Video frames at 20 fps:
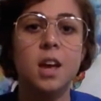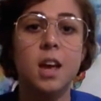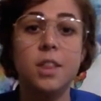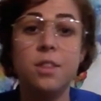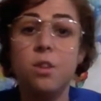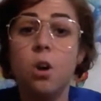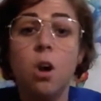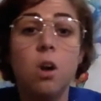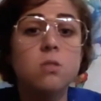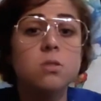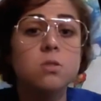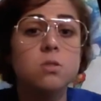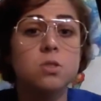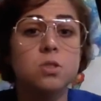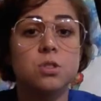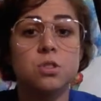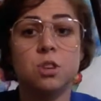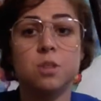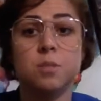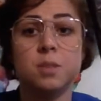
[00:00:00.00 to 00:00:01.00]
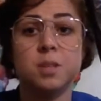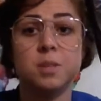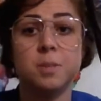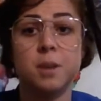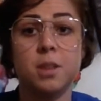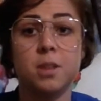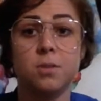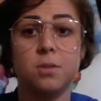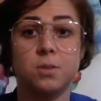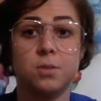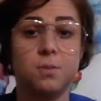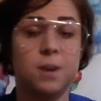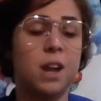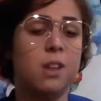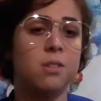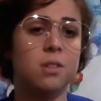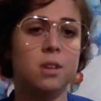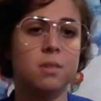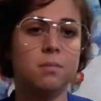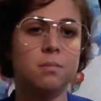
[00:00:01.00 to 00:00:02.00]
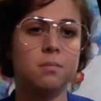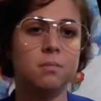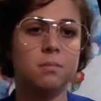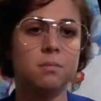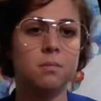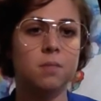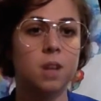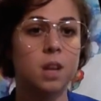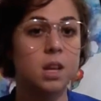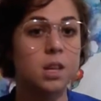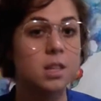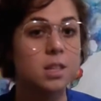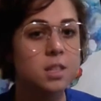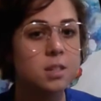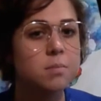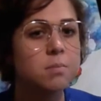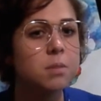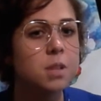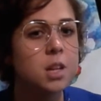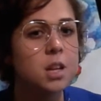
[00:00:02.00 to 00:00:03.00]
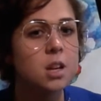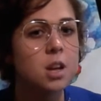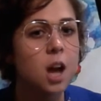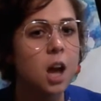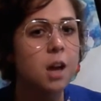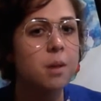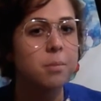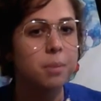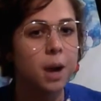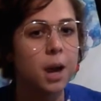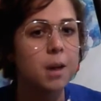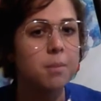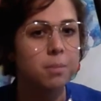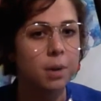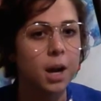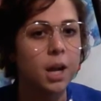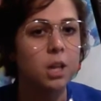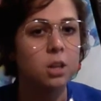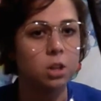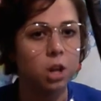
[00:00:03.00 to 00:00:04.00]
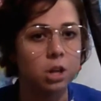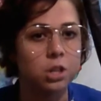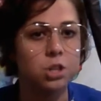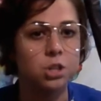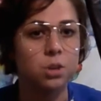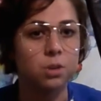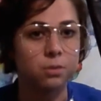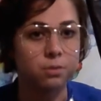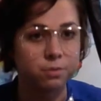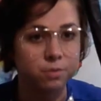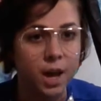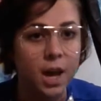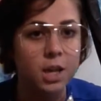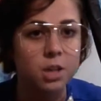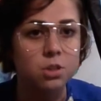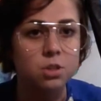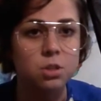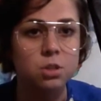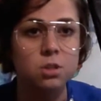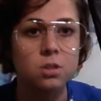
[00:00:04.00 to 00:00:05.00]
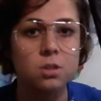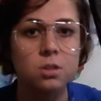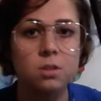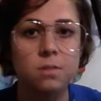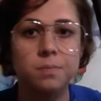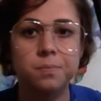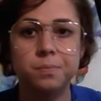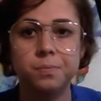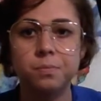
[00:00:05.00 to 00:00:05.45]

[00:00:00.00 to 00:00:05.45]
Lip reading: and they're also determined by those around them, simply not by biological factors.